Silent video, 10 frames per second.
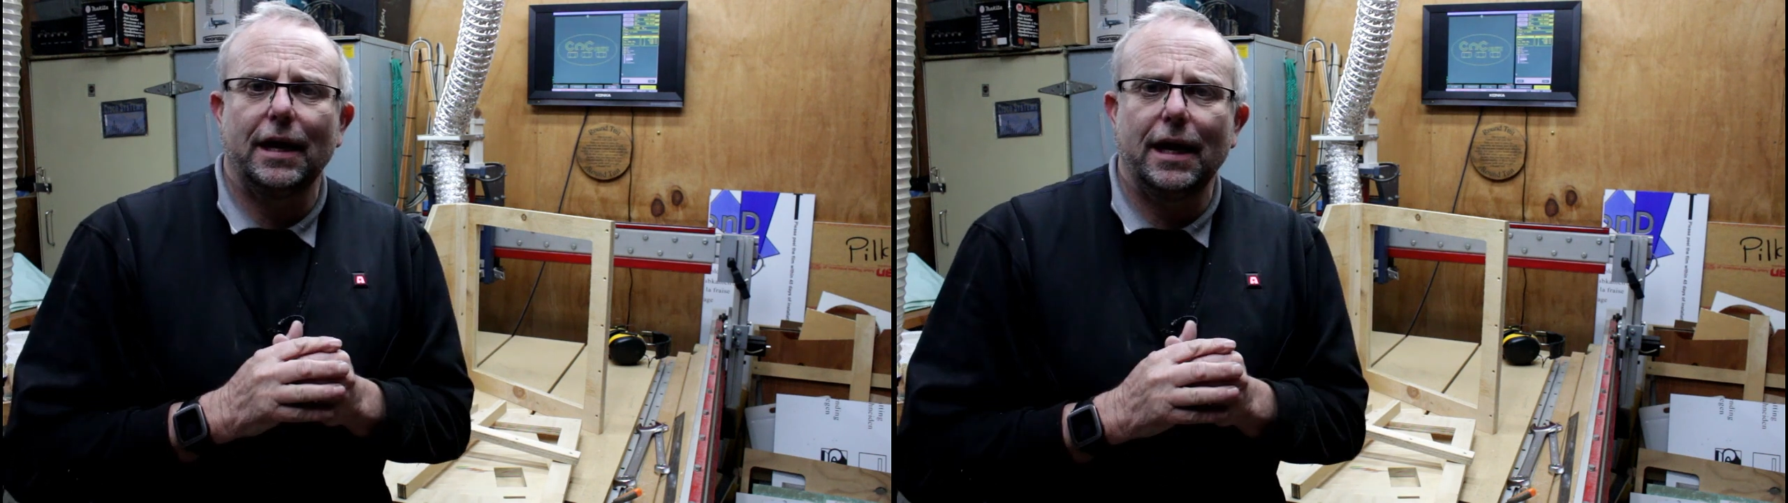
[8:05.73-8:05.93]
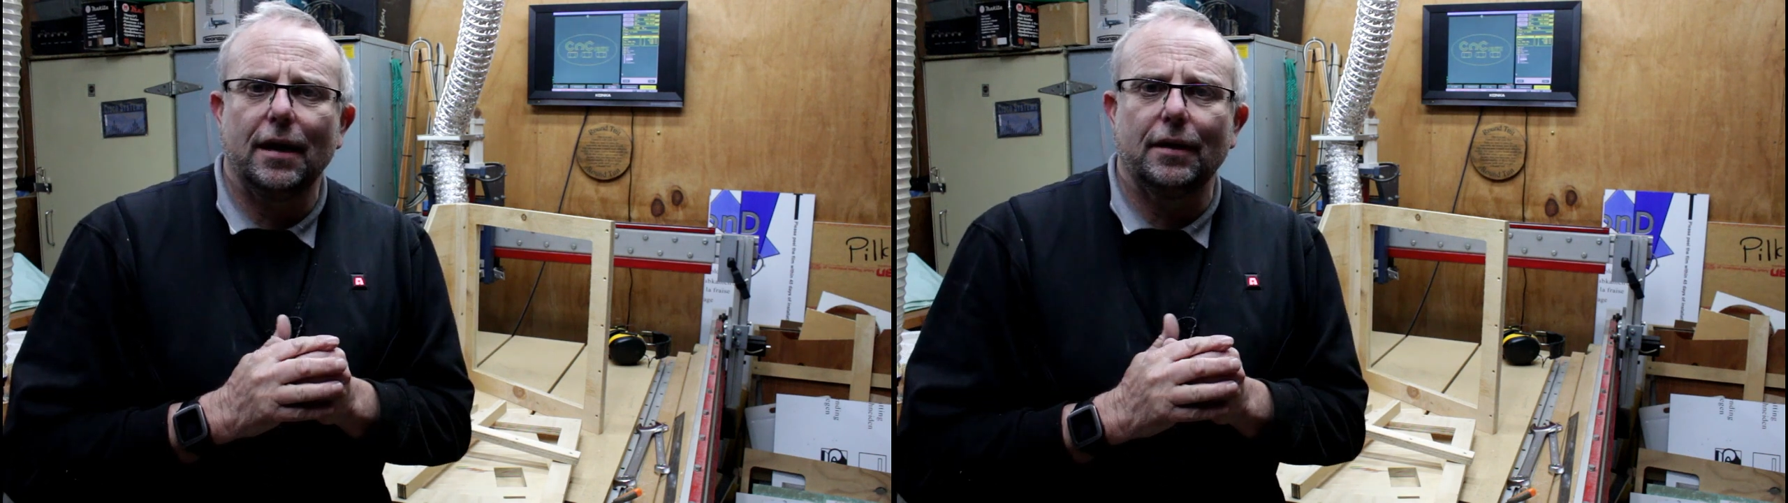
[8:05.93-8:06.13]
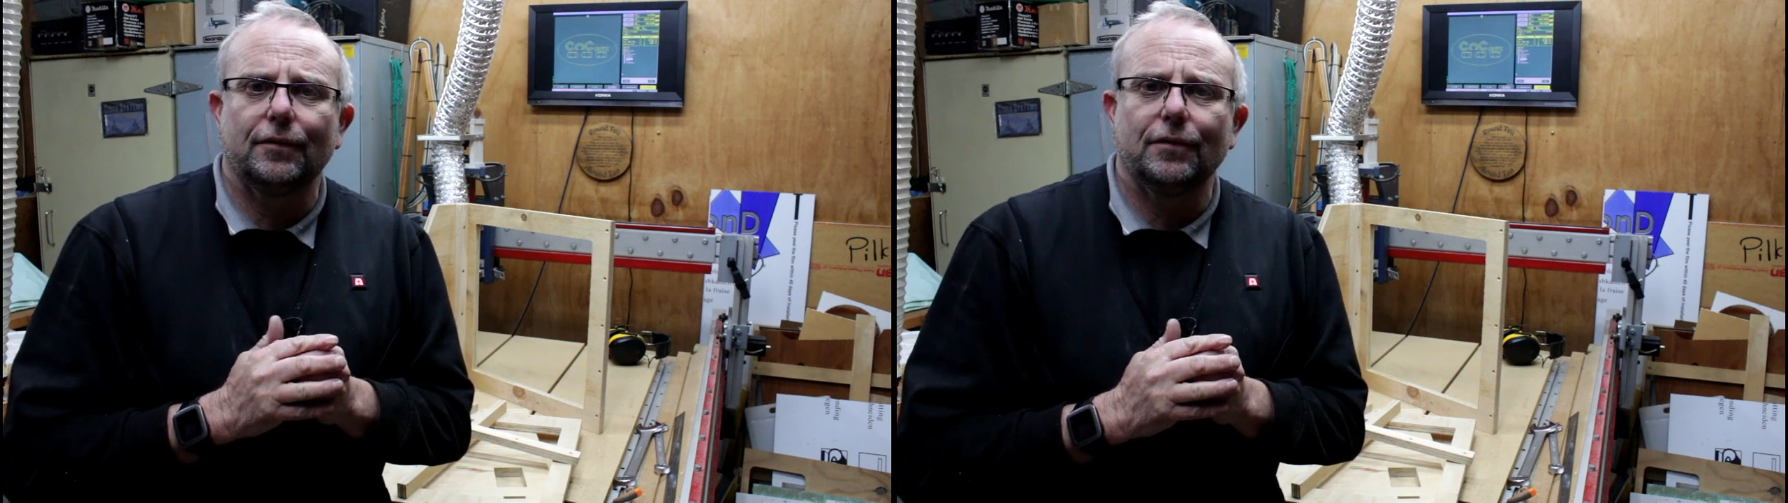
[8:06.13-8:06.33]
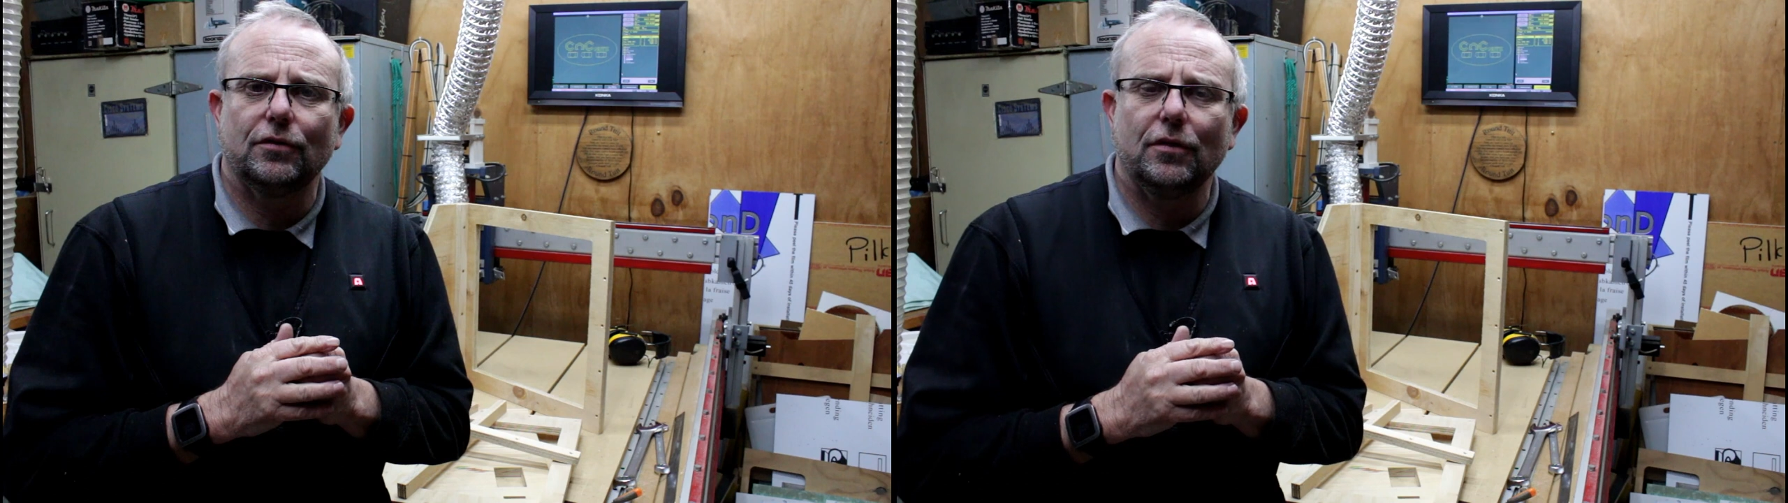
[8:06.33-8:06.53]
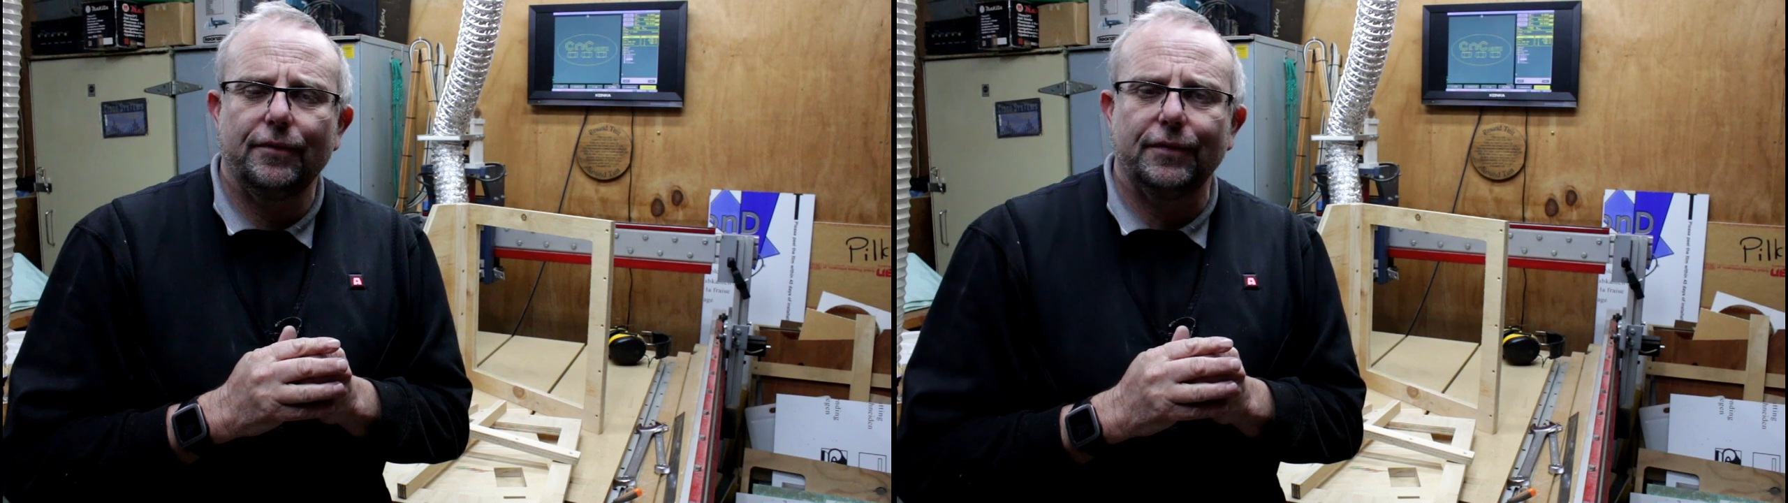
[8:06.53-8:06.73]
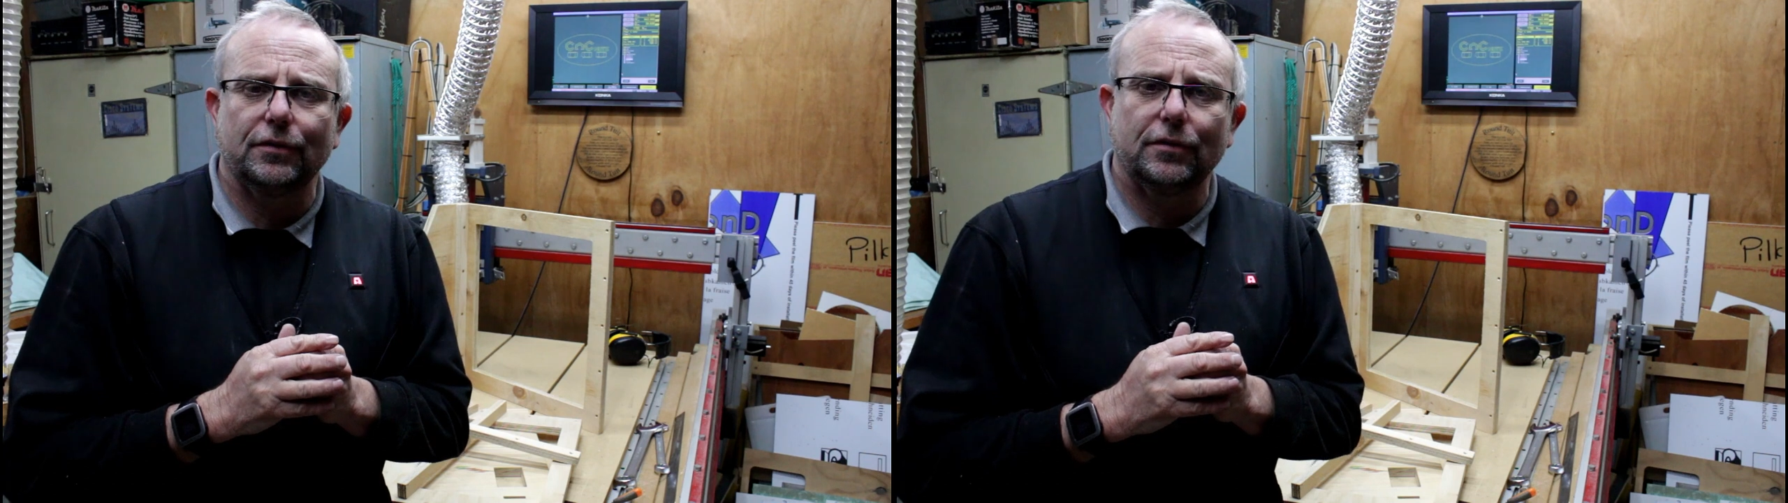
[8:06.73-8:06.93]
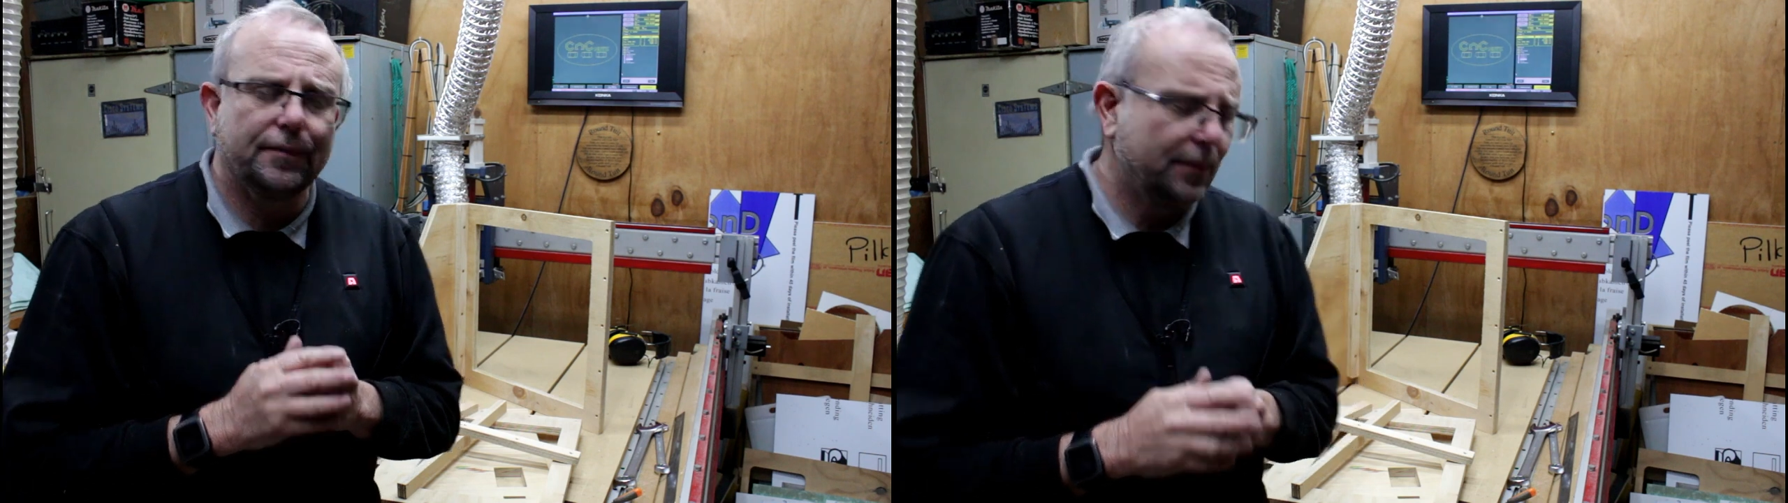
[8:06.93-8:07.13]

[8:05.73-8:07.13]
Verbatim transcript: out of the surface